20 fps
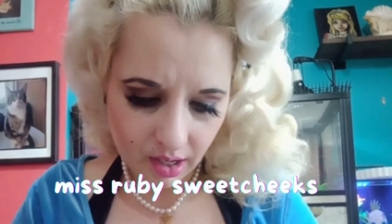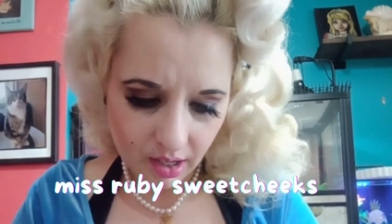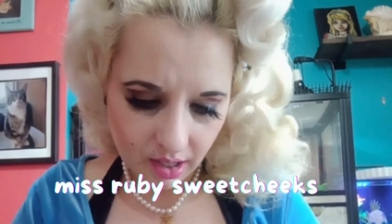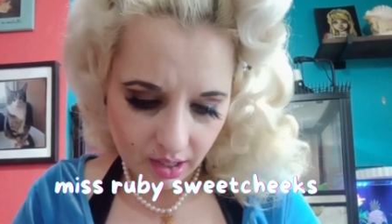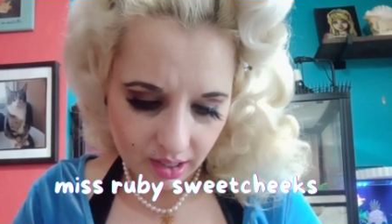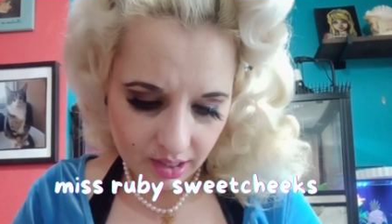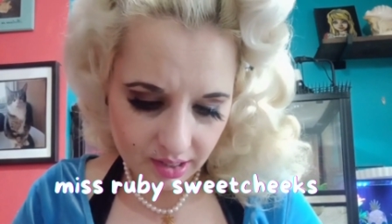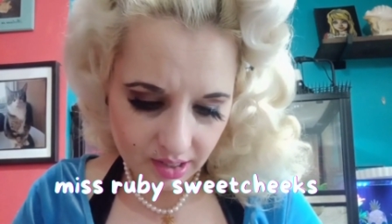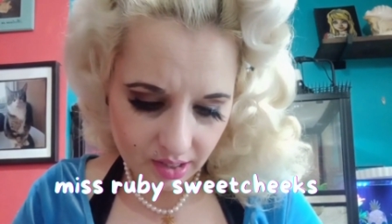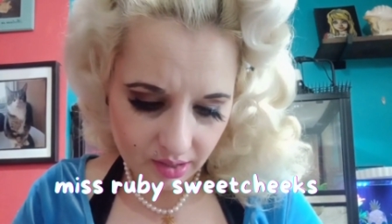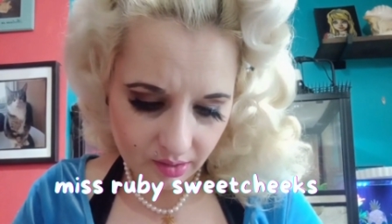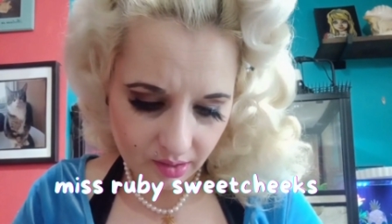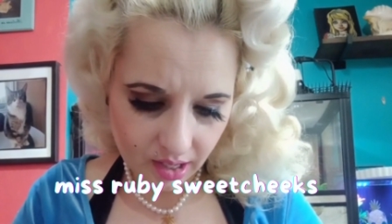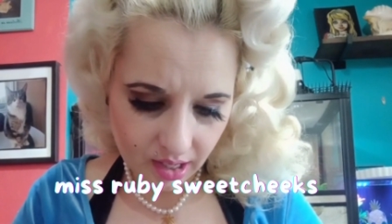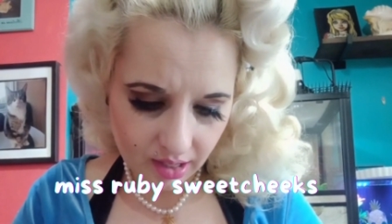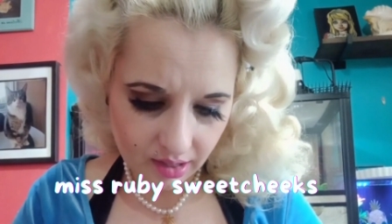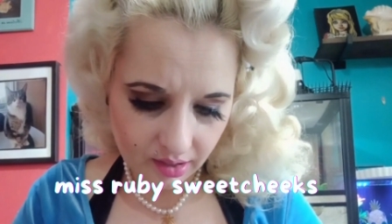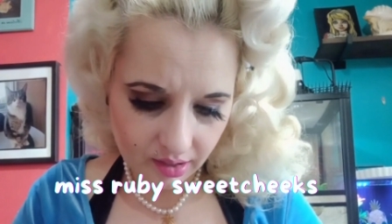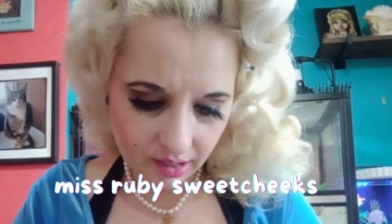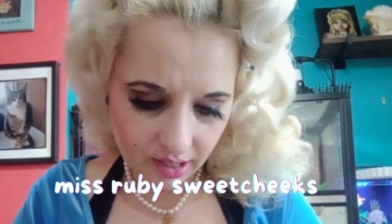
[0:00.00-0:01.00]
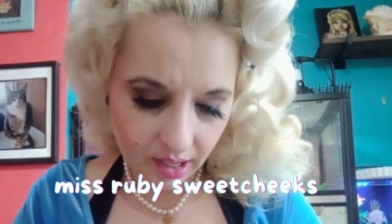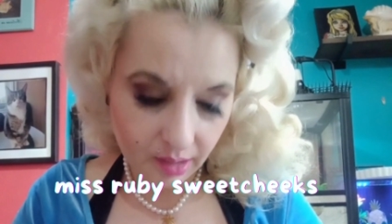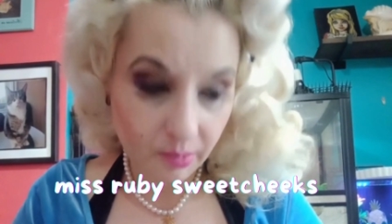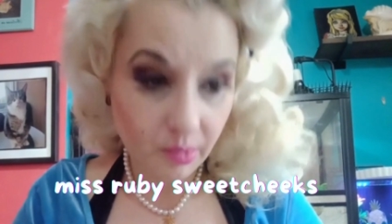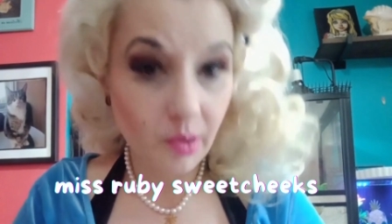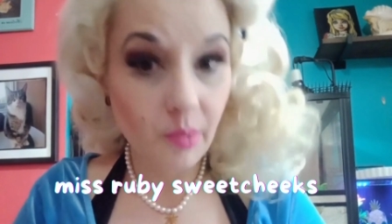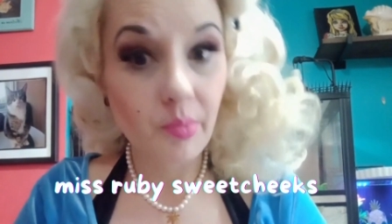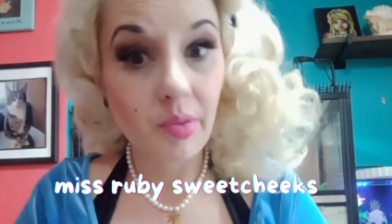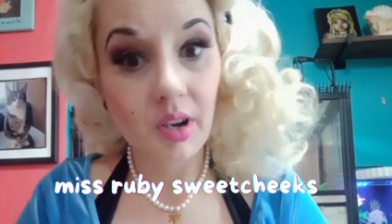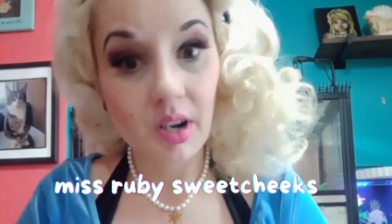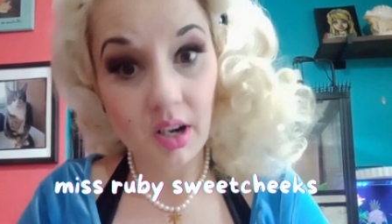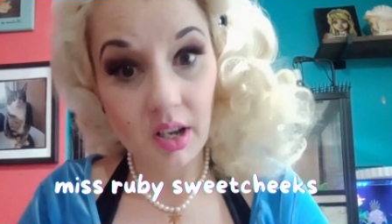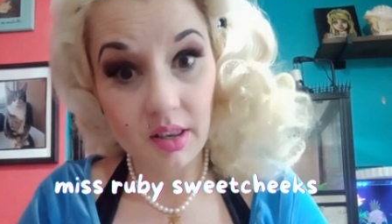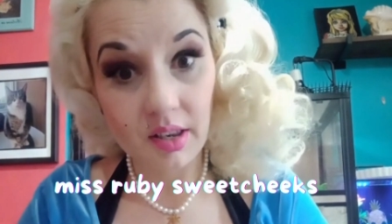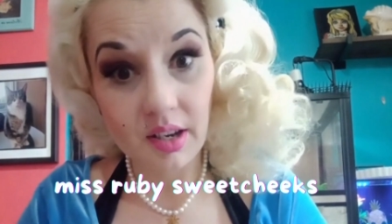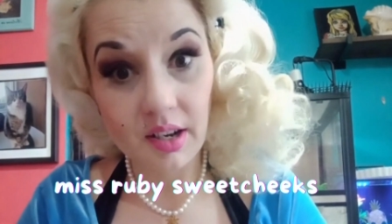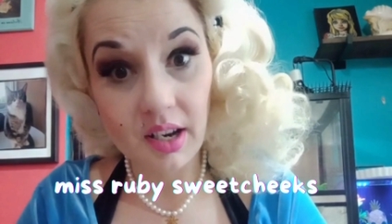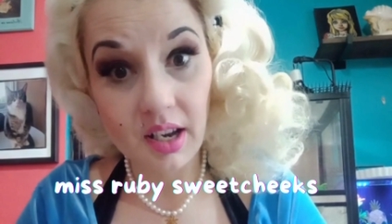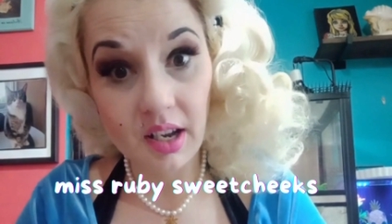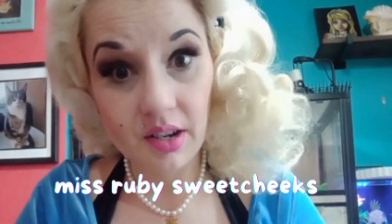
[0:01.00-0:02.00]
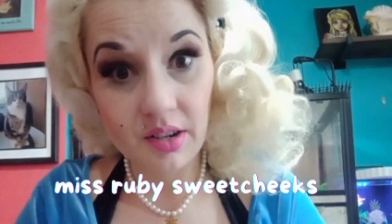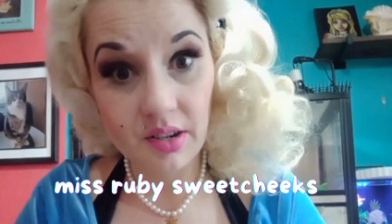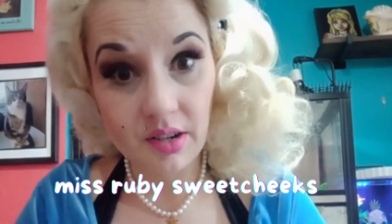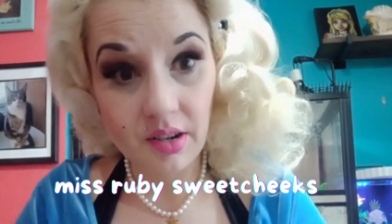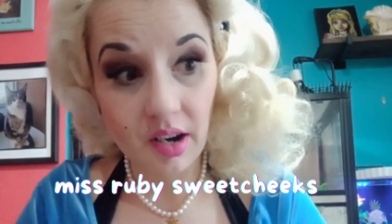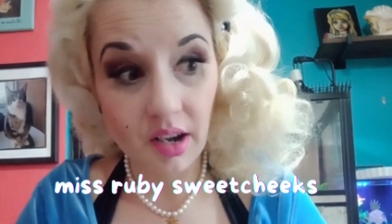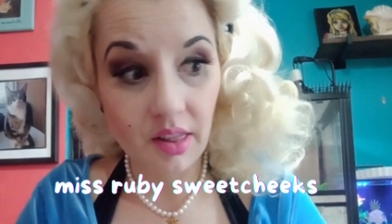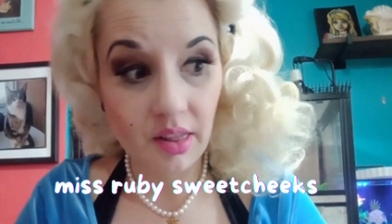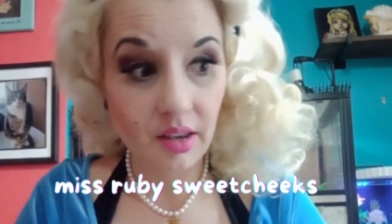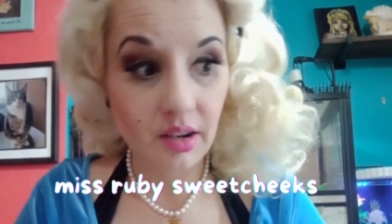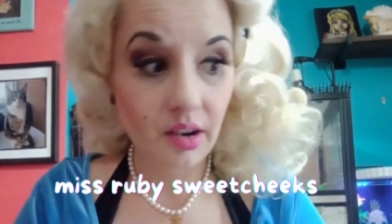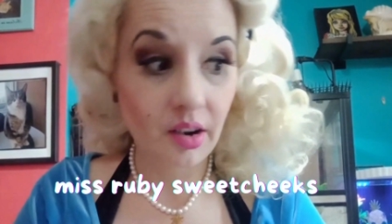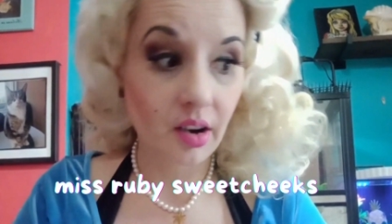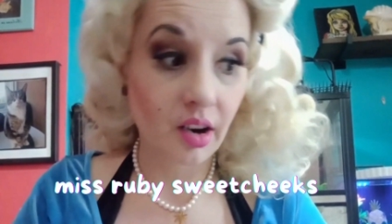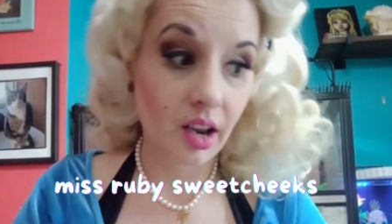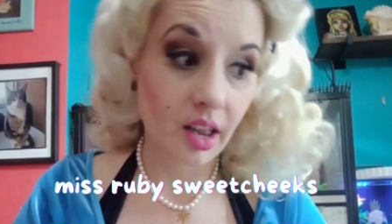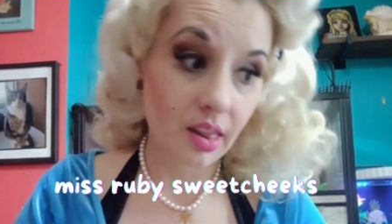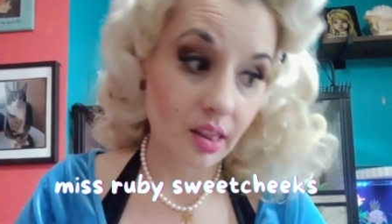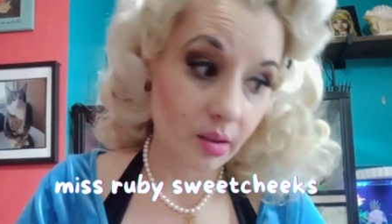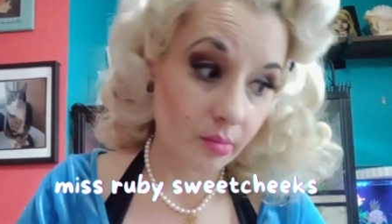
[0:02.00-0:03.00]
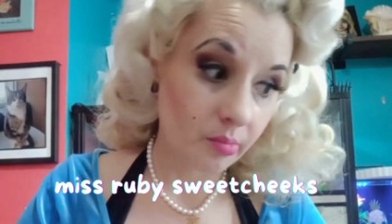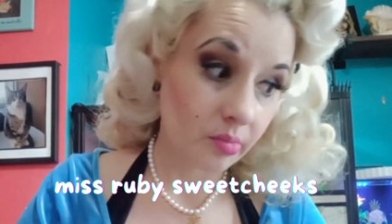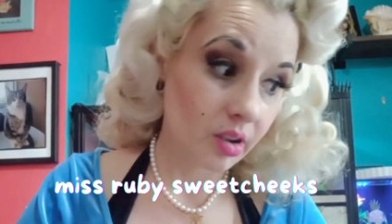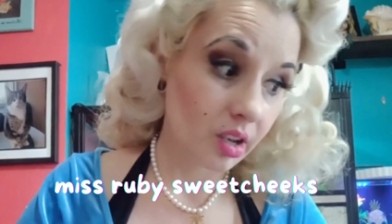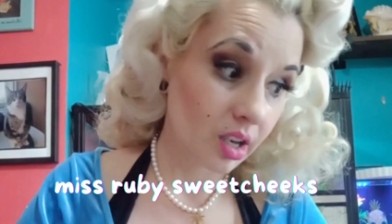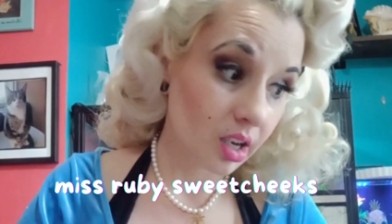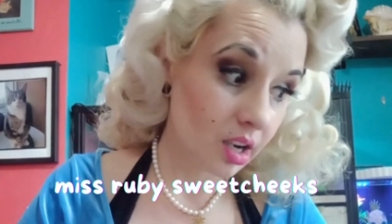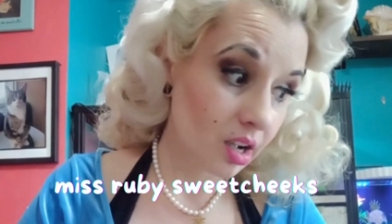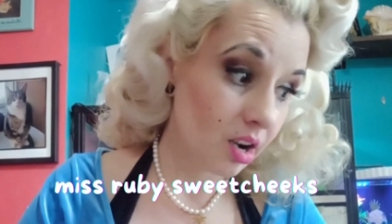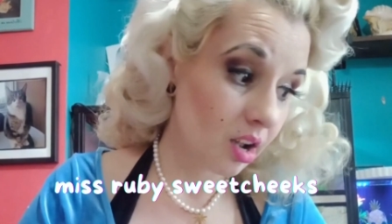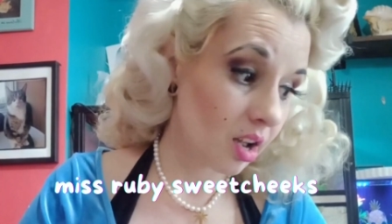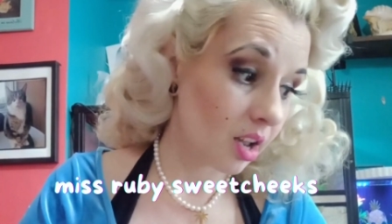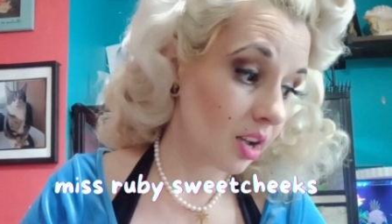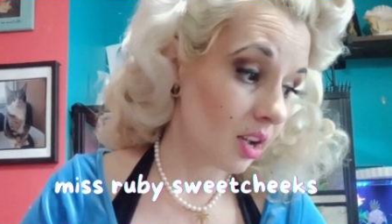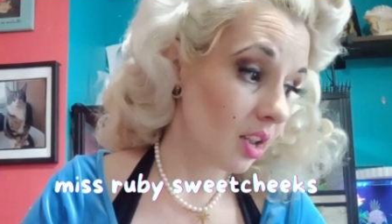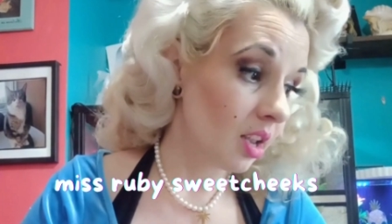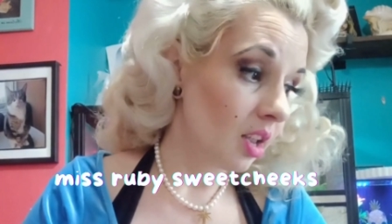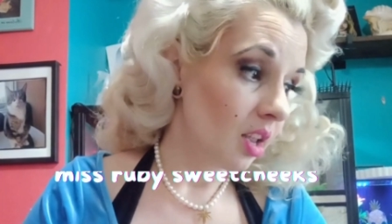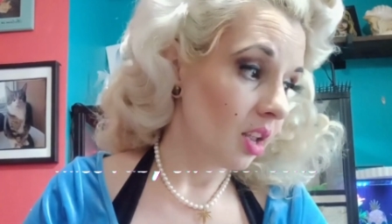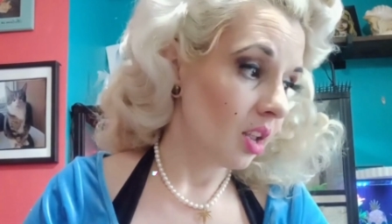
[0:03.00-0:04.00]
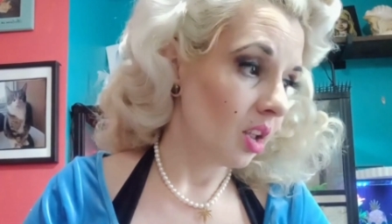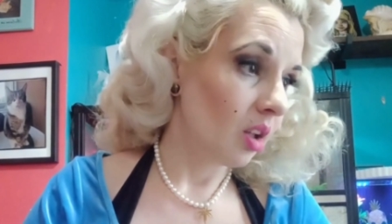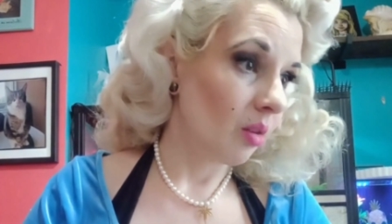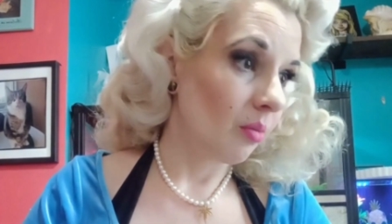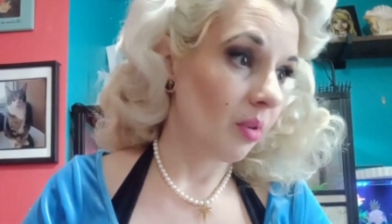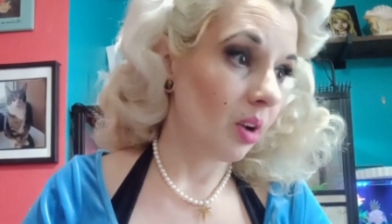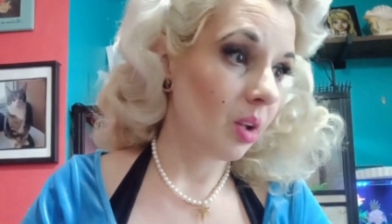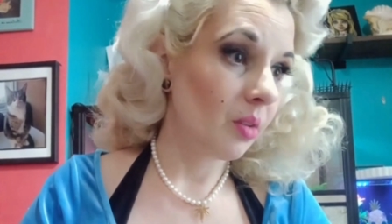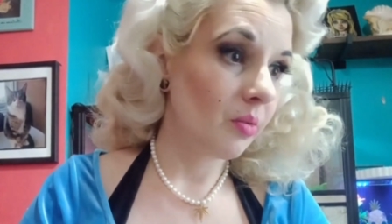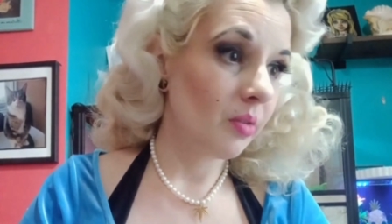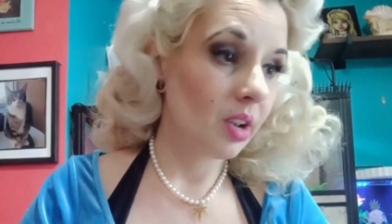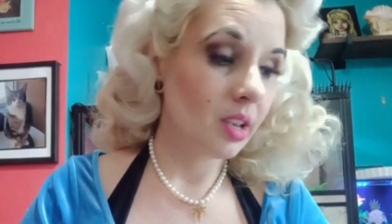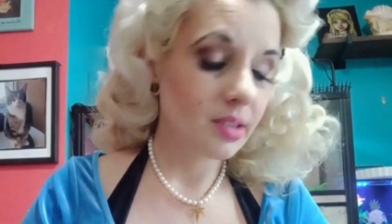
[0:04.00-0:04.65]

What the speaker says: Because you know how they're like, put on the nail strengthener and then put it on. Well, I've read